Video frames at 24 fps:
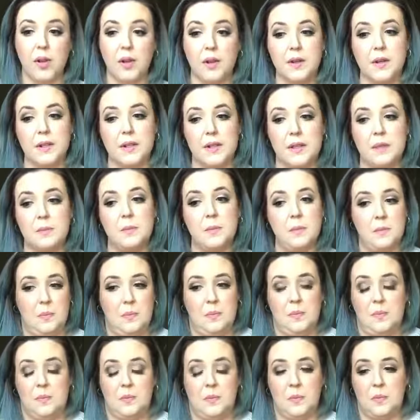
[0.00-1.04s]
got
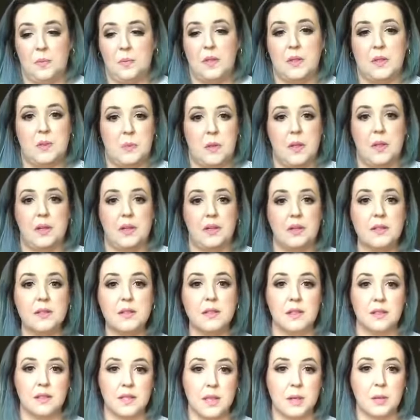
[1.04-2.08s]
experience.
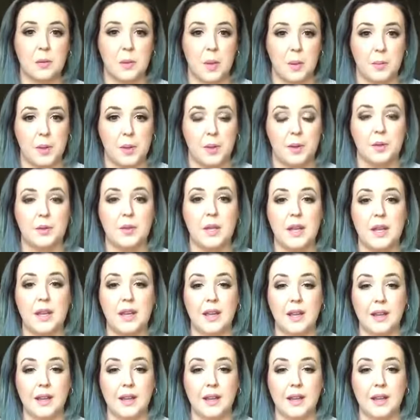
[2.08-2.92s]
It's under my belt.